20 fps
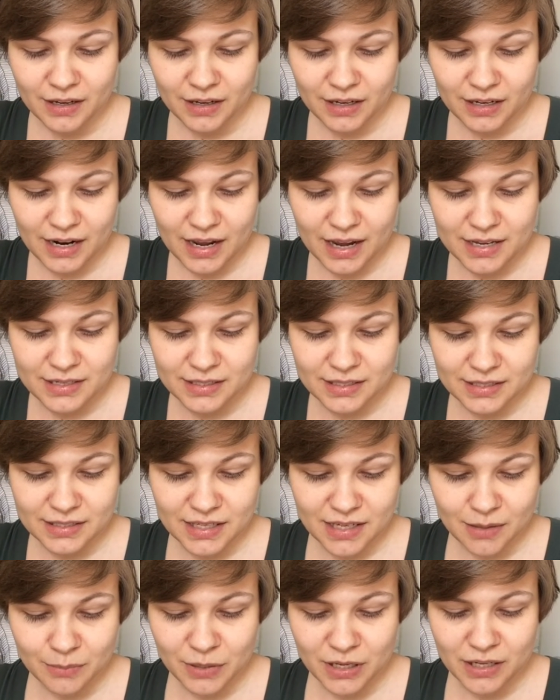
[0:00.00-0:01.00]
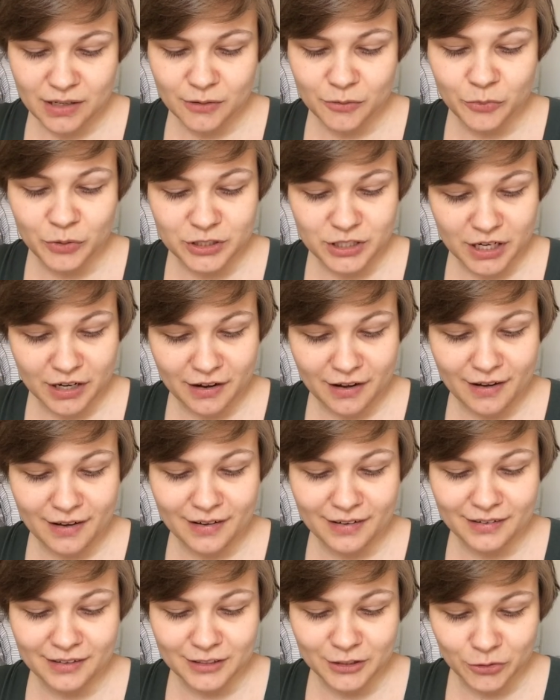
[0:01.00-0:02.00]
It has cinnamon, which I
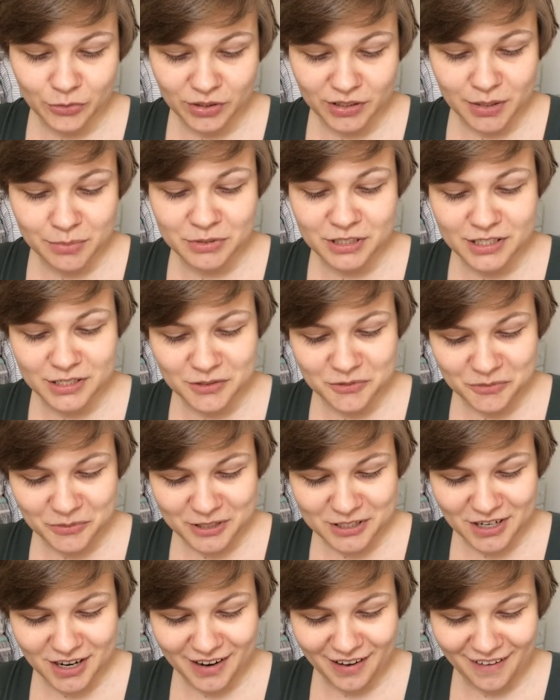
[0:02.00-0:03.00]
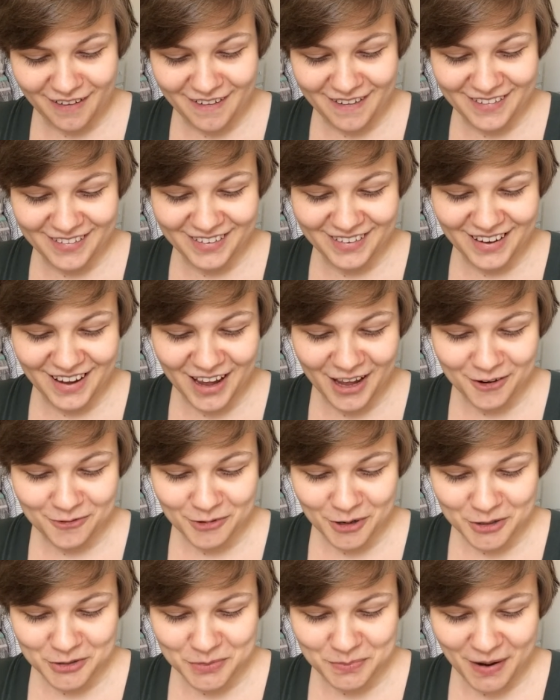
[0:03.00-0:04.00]
got, eucalyptus, which I got, and
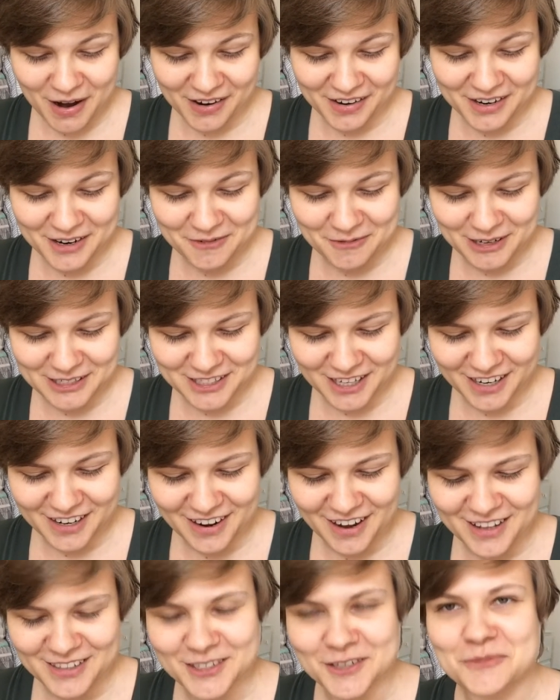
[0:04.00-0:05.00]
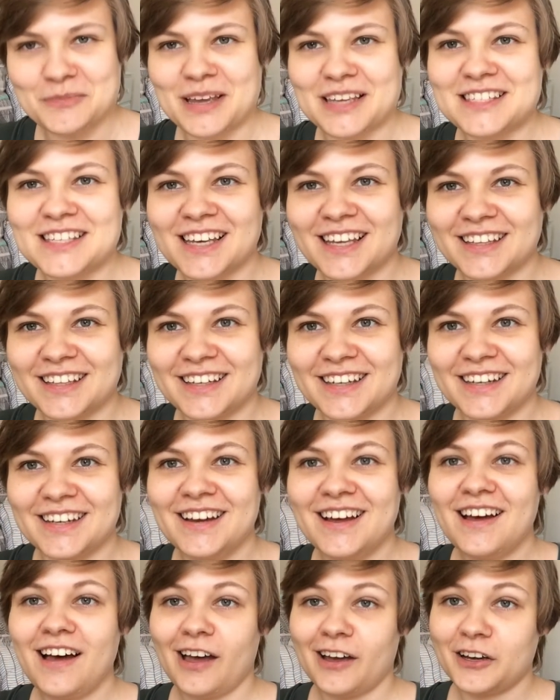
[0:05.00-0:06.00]
rosemary, which I got. So
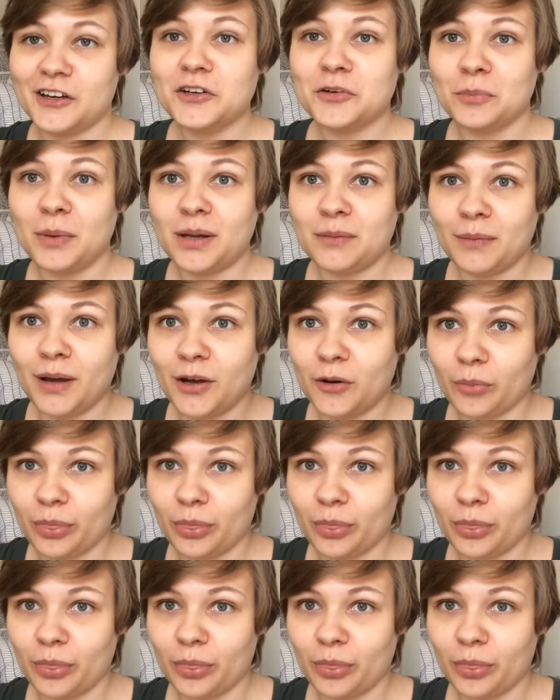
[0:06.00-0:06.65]
basically, I could have made my